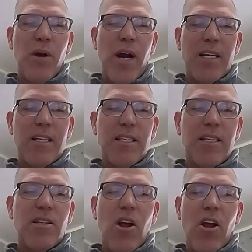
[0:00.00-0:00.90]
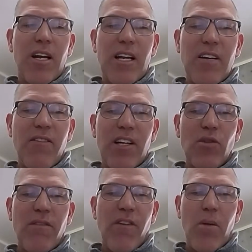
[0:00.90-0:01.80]
practices on an
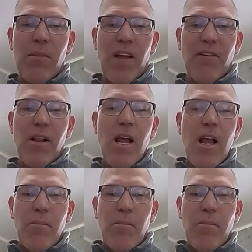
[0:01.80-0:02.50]
individual farm level,